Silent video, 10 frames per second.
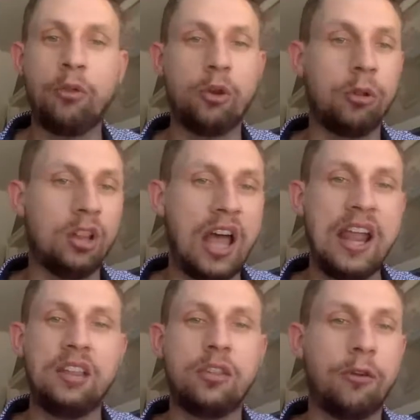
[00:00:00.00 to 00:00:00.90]
They're
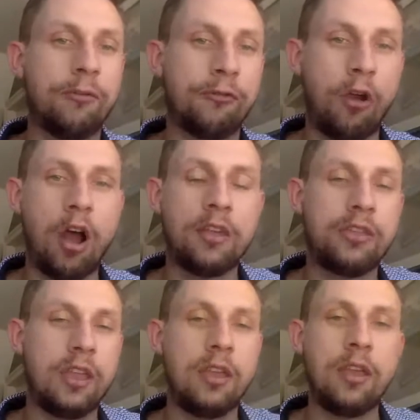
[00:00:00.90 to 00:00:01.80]
light, they're
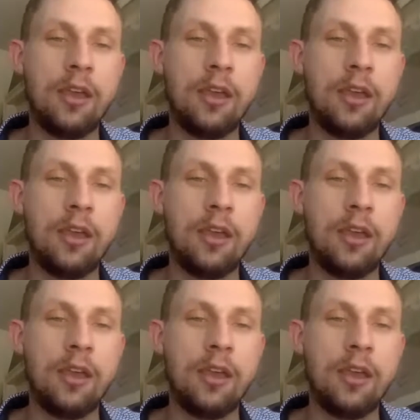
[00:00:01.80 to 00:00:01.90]
frothy.